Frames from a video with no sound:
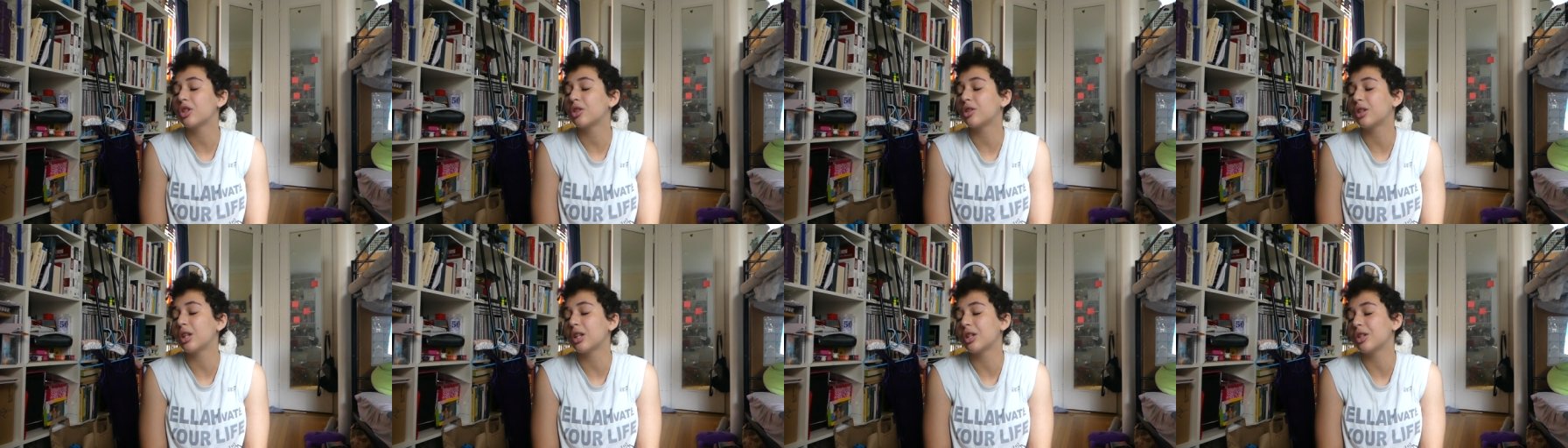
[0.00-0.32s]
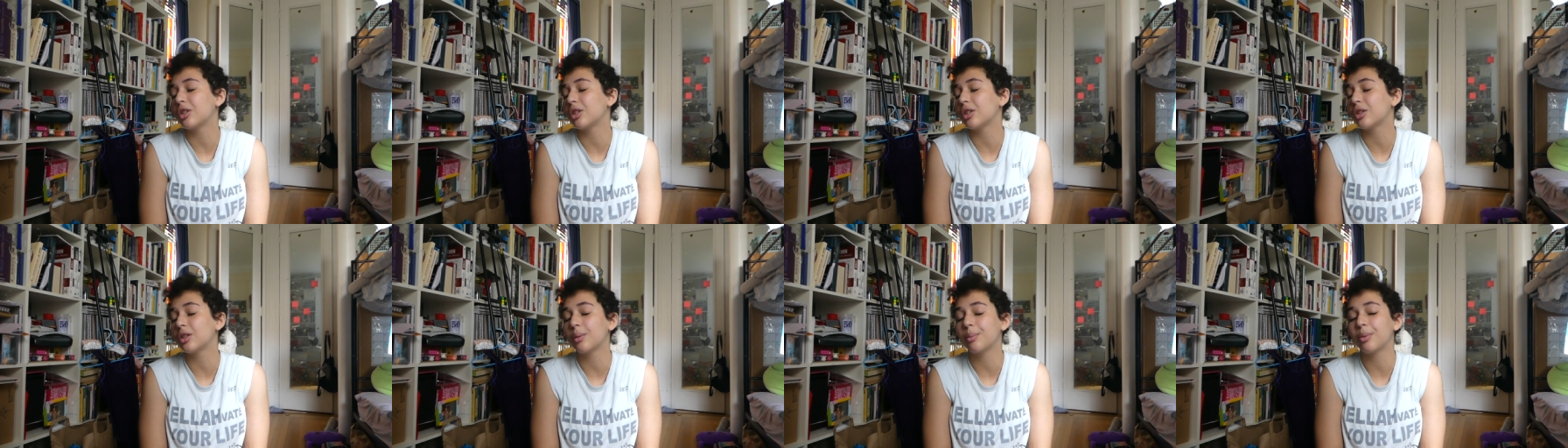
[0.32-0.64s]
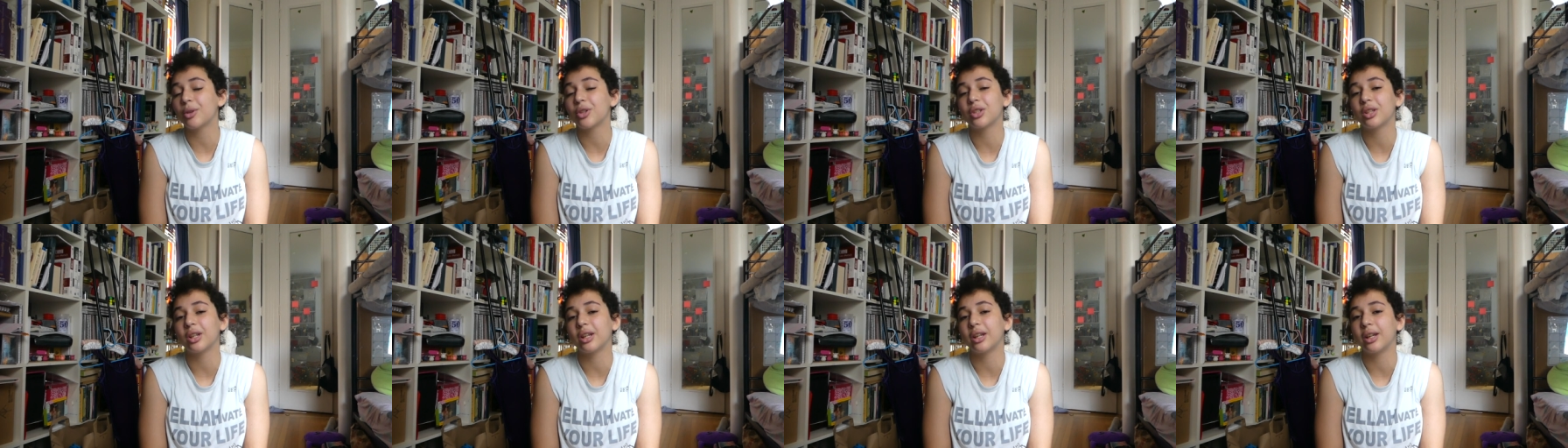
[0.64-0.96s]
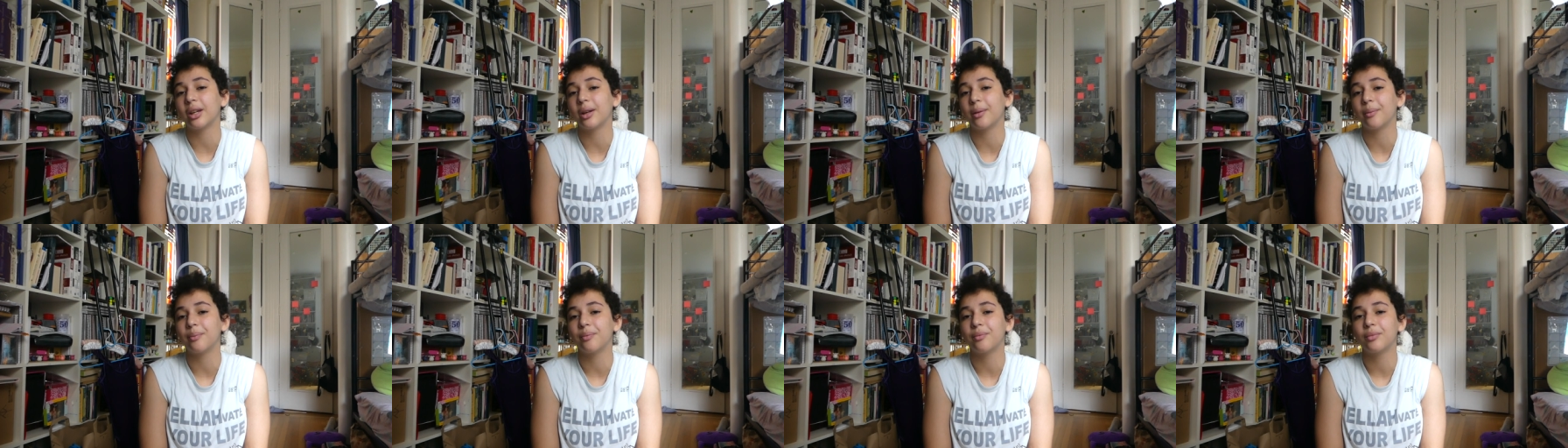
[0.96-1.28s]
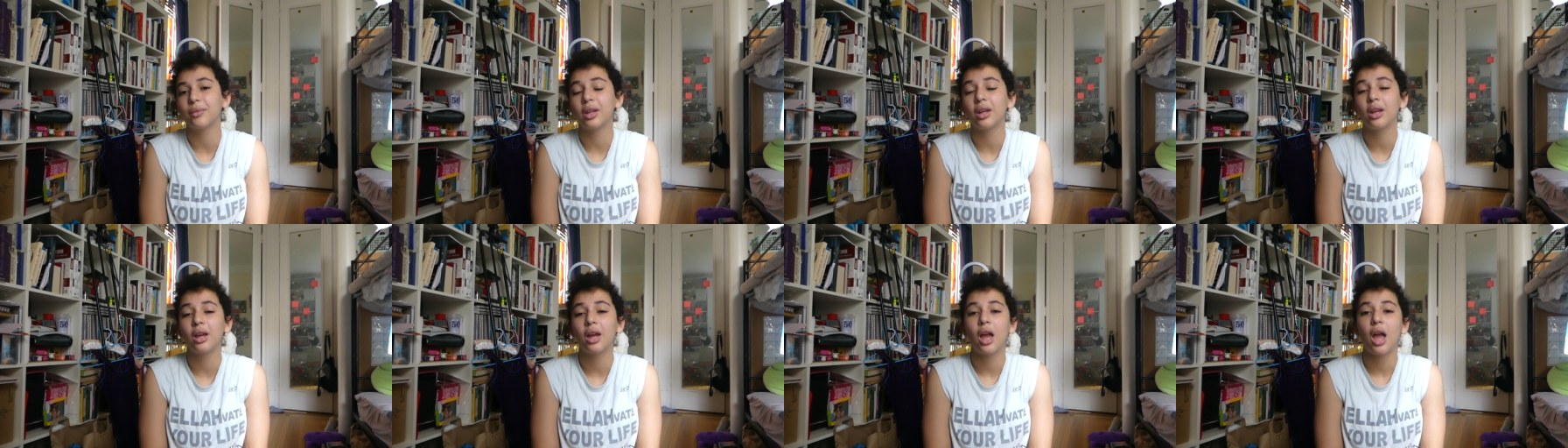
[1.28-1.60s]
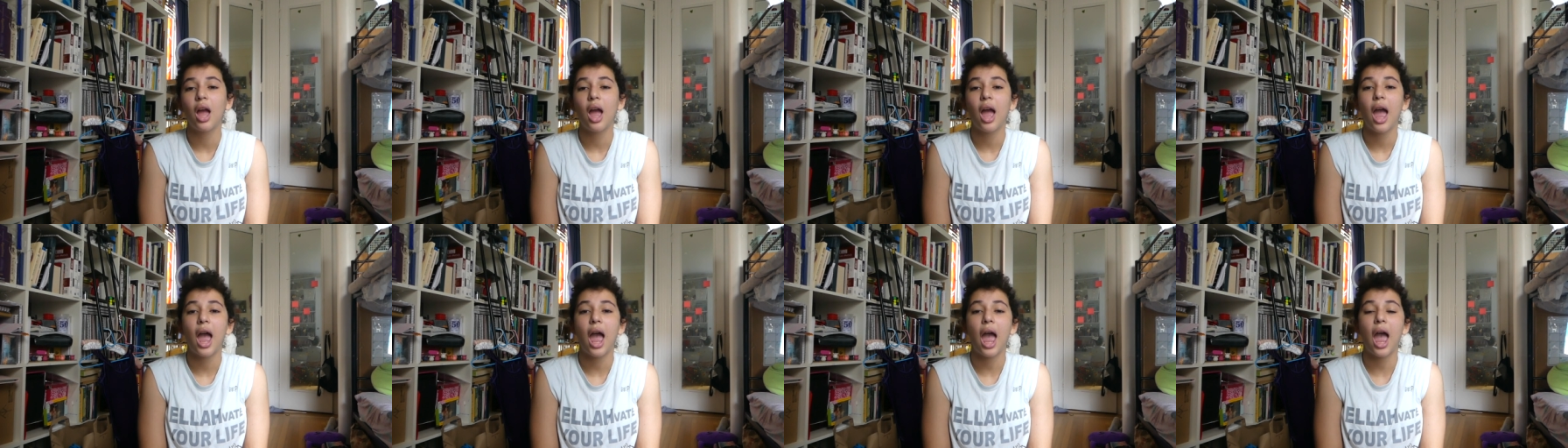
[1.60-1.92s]
That's just the person I am.
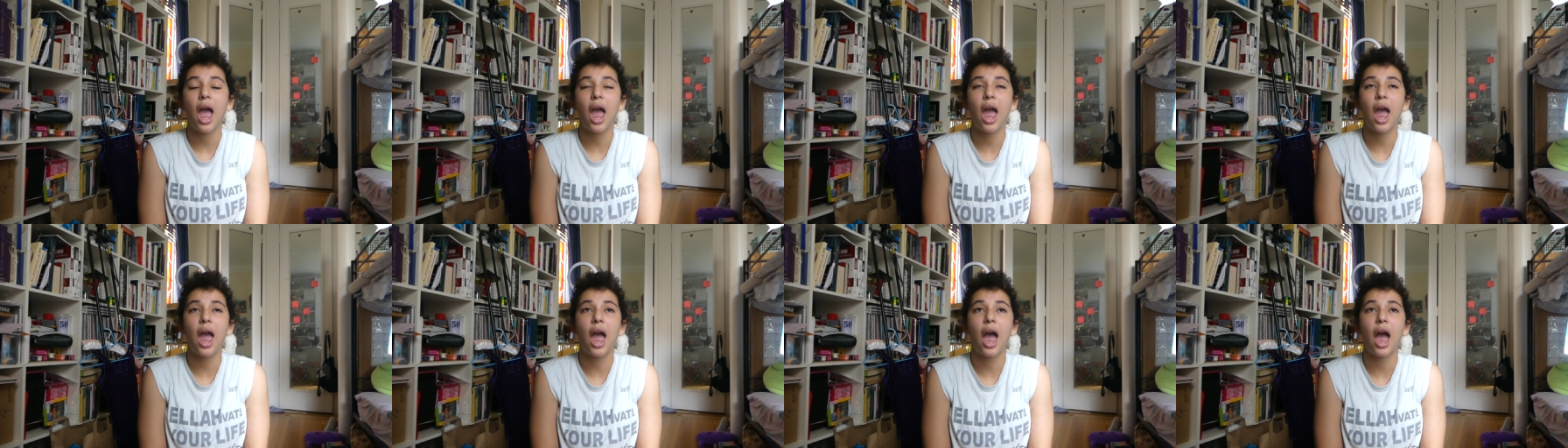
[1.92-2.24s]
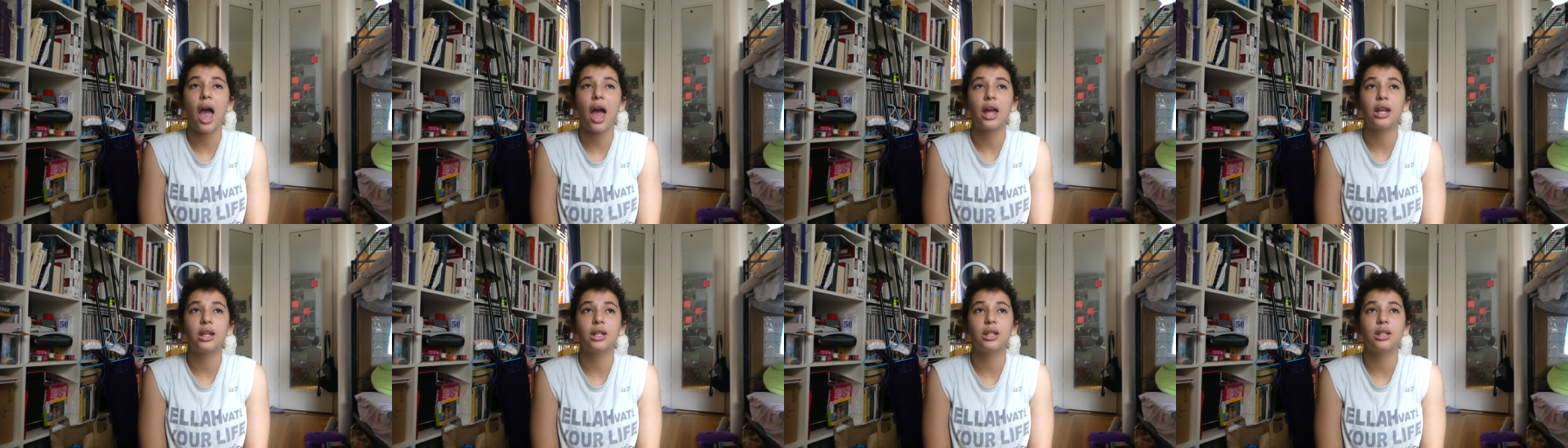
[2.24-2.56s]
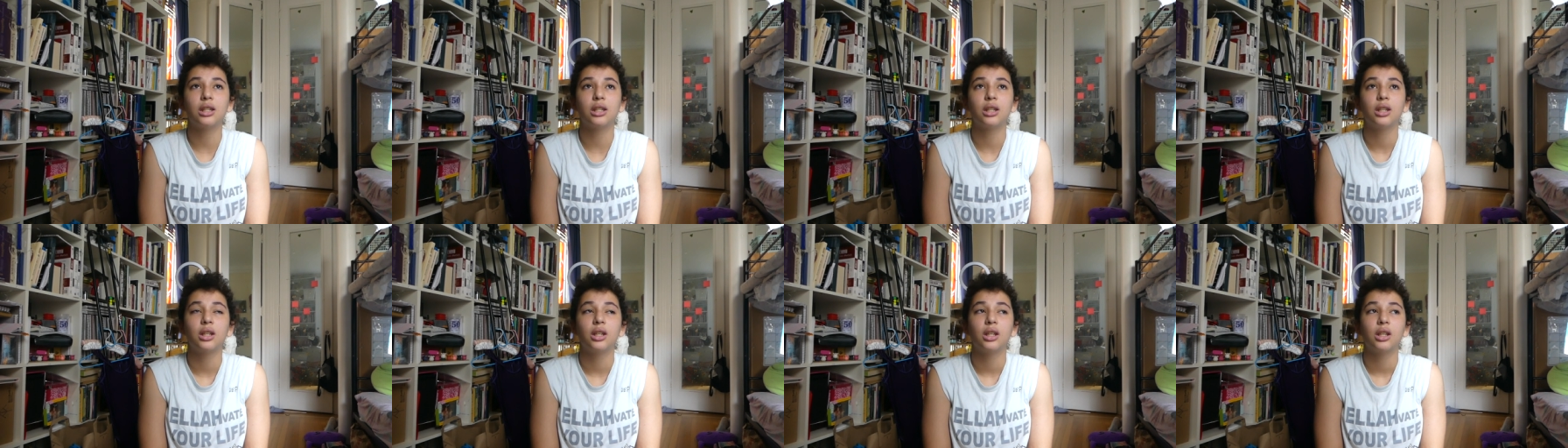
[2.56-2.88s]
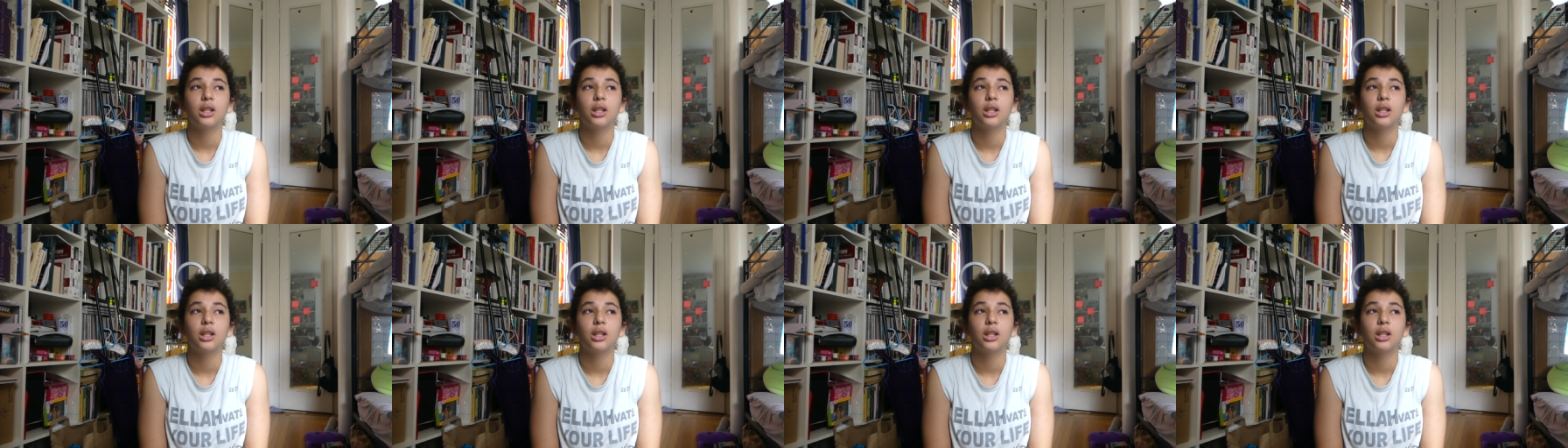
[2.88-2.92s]
And